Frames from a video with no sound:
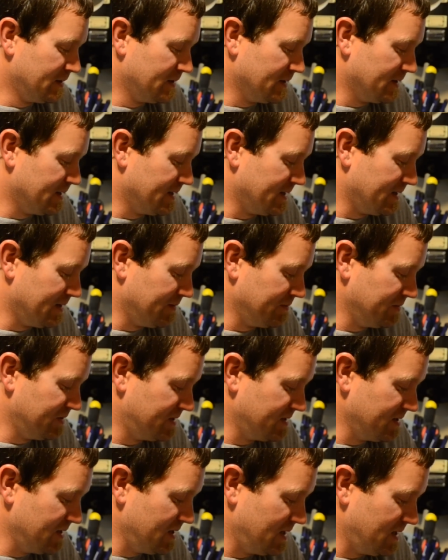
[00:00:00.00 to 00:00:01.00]
Let me
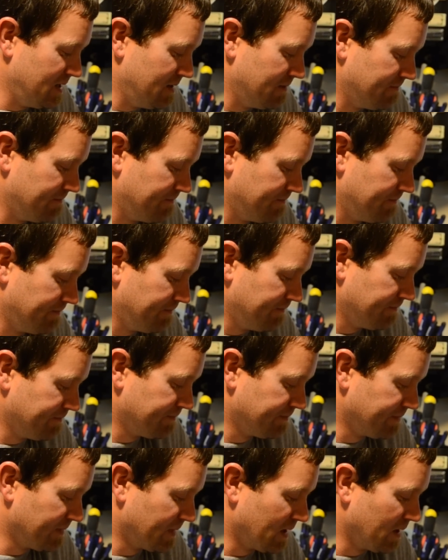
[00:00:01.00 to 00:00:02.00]
see.
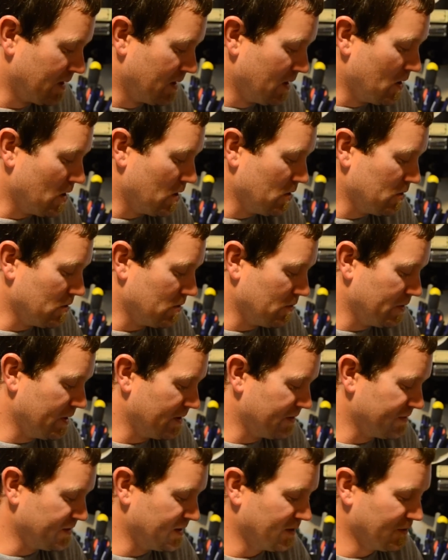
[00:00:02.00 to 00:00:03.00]
Oh,
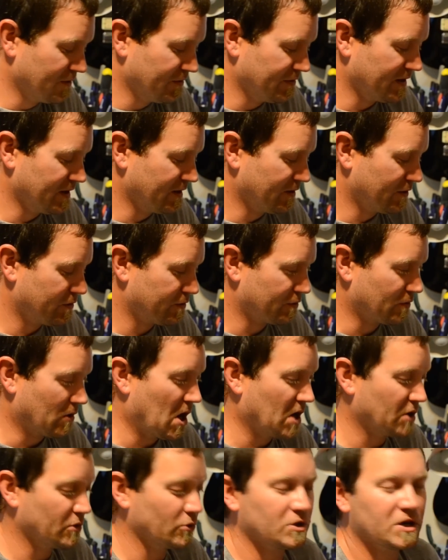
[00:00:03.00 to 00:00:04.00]
here's another thing.
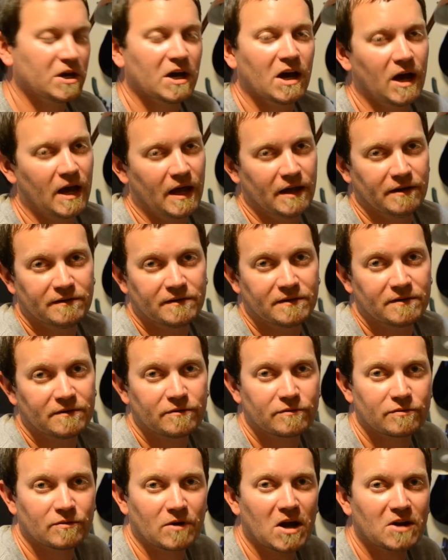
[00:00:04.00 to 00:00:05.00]
Throttle cut.
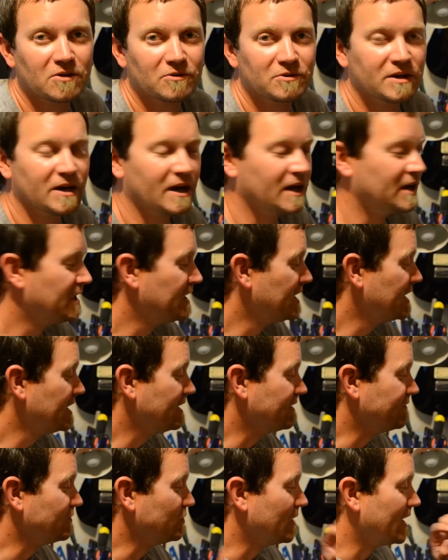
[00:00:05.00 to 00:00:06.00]
Throttle cut.
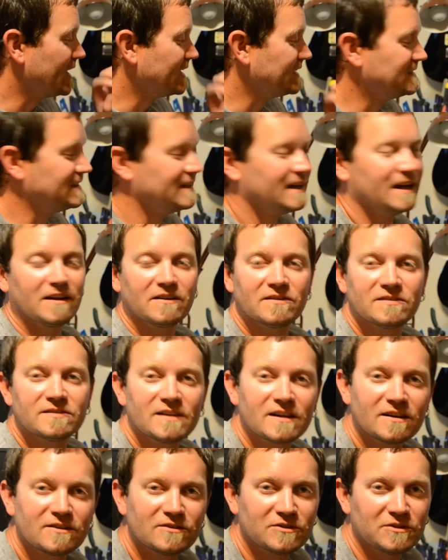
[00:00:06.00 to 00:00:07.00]
If you had a
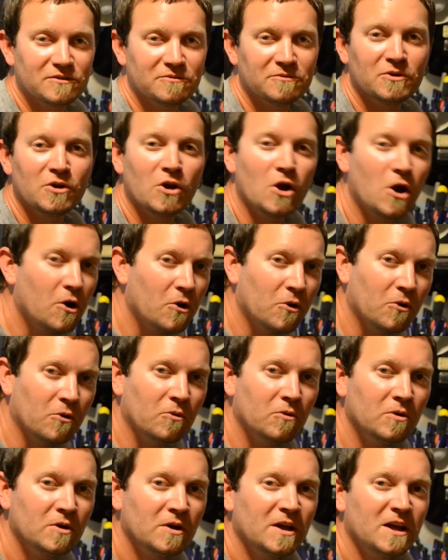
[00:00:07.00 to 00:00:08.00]
DX6, you
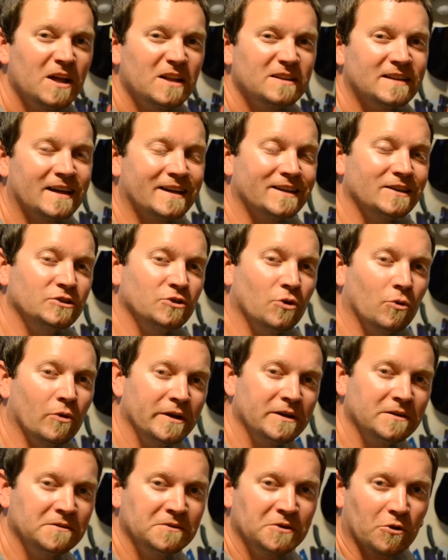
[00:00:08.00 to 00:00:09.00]
know that
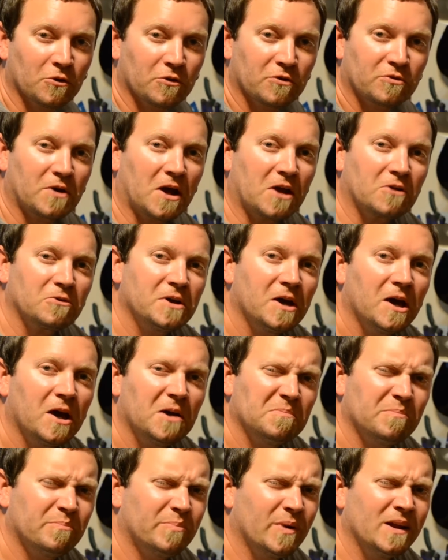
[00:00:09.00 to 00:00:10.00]
annoying little throttle
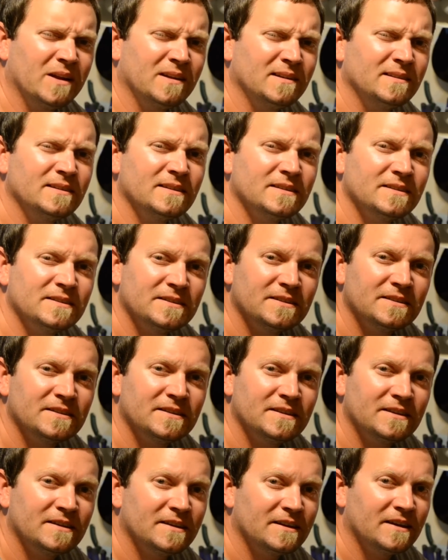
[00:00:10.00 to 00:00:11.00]
cut button.
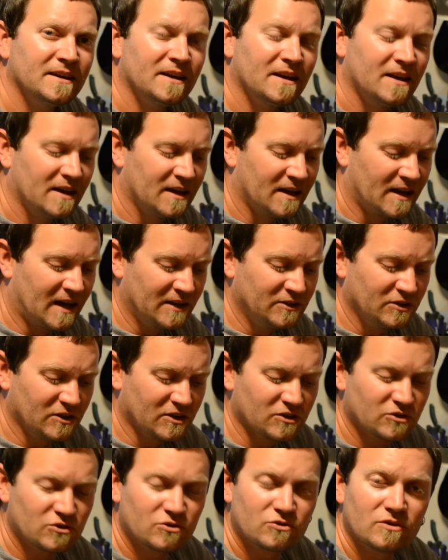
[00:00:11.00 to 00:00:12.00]
I took
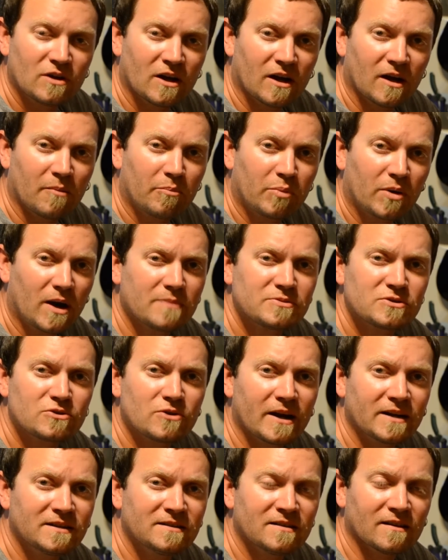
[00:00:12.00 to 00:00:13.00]
a prop
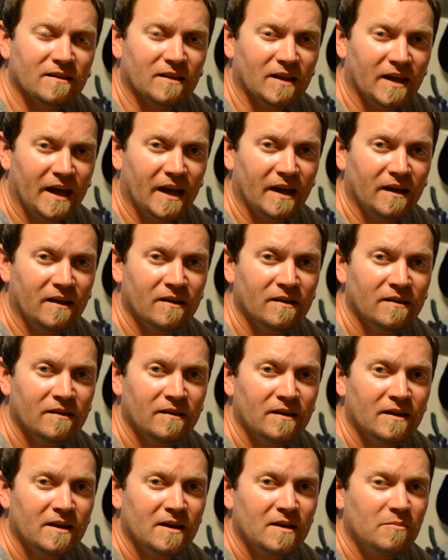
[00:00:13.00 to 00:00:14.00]
strike to the leg
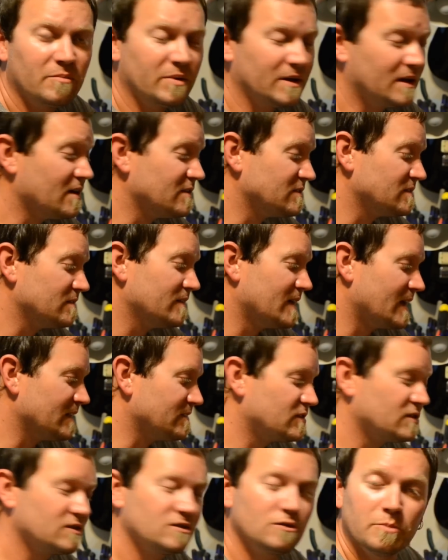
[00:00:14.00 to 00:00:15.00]
because of that
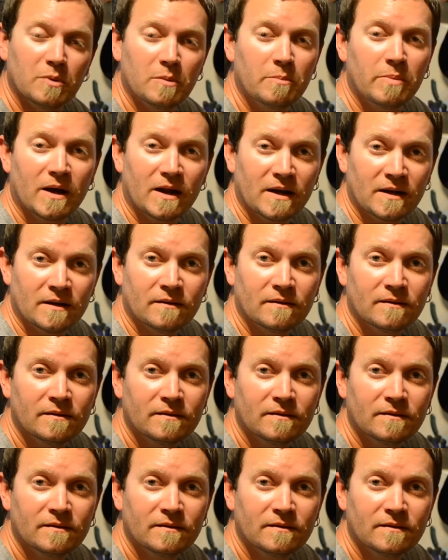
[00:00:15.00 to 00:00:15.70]
stupid button.